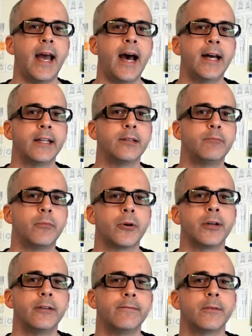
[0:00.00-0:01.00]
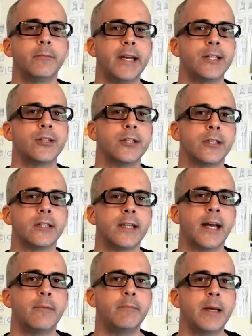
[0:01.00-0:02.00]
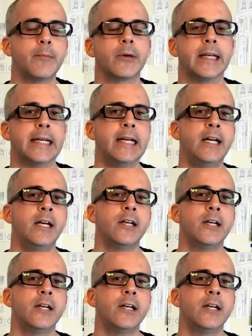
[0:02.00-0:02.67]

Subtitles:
added more information to that memory.